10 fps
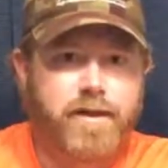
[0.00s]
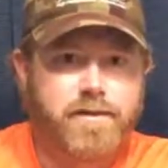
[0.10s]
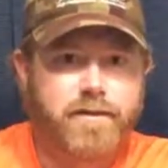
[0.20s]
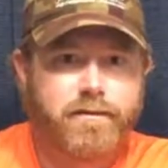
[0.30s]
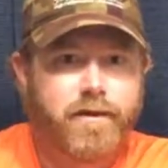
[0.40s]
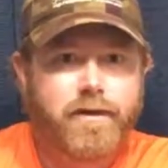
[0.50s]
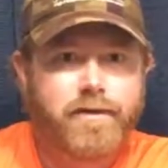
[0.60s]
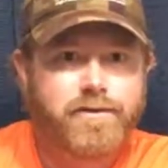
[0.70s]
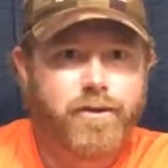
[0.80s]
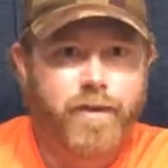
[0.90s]
minutes,
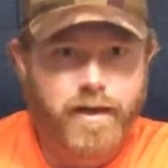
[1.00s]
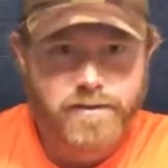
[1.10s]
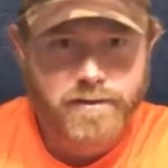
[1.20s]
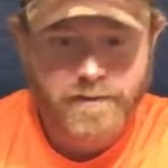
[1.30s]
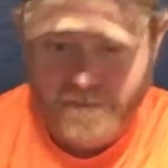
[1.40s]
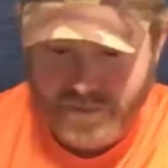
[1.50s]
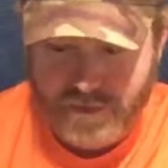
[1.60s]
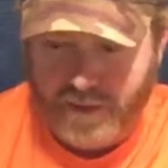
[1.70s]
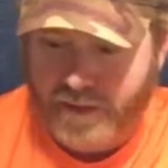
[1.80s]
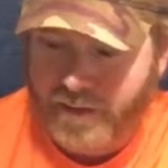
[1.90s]
two minutes,
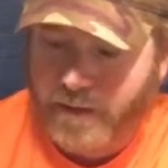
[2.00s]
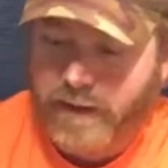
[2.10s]
sorry.